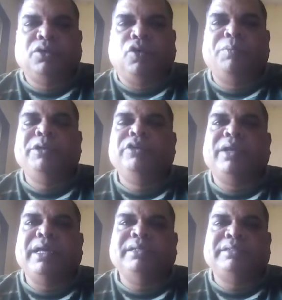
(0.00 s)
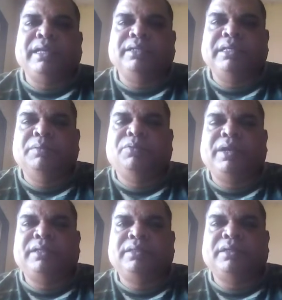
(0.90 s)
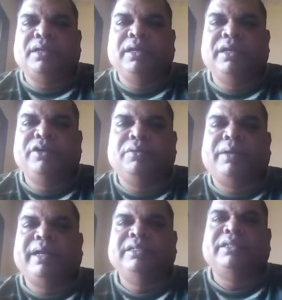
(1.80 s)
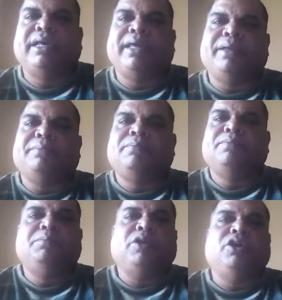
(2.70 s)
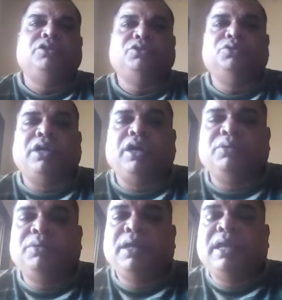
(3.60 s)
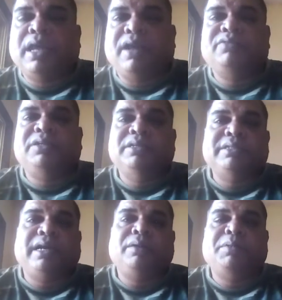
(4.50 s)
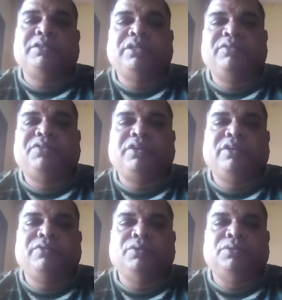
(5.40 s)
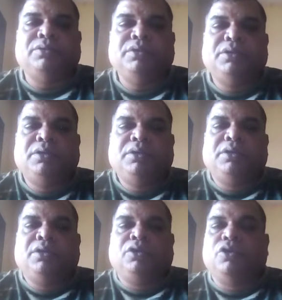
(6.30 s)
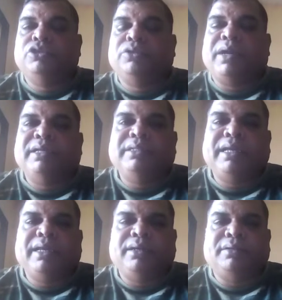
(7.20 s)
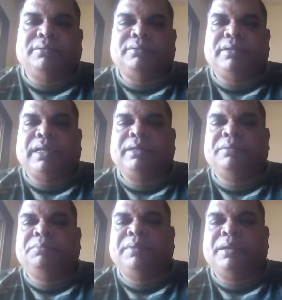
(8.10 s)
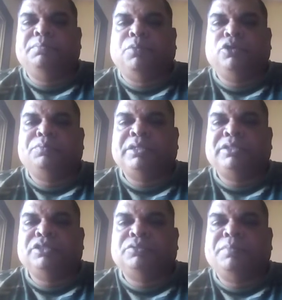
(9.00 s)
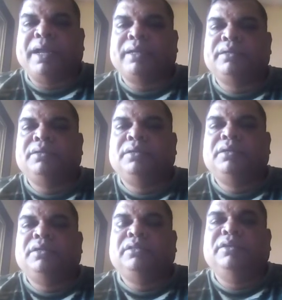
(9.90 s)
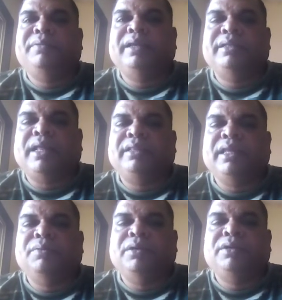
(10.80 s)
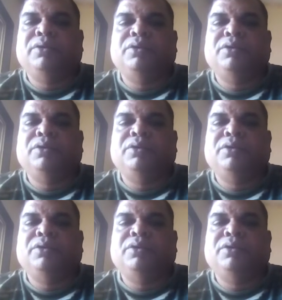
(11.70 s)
Open your eyes, take a deep breath, clear your mind's eye, because you now have the desired picture in front of you. Close your eyes again and get both pictures back the way that they were